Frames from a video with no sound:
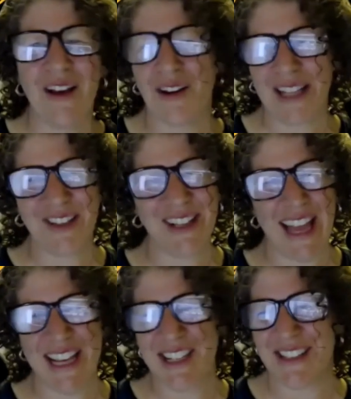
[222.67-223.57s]

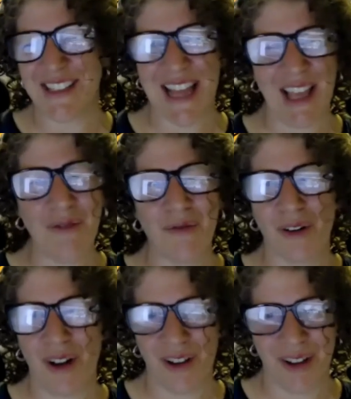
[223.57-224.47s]
congratulations. Thank you
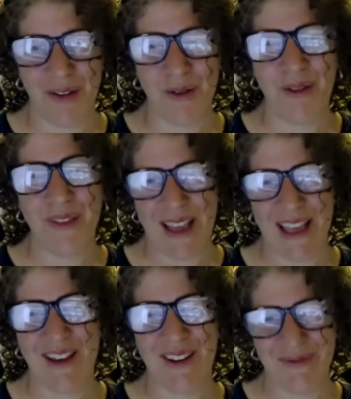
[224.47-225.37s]
for all you do.
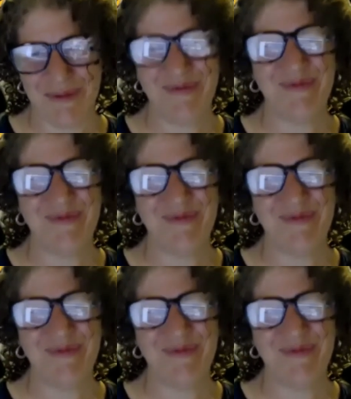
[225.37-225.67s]
Thank you.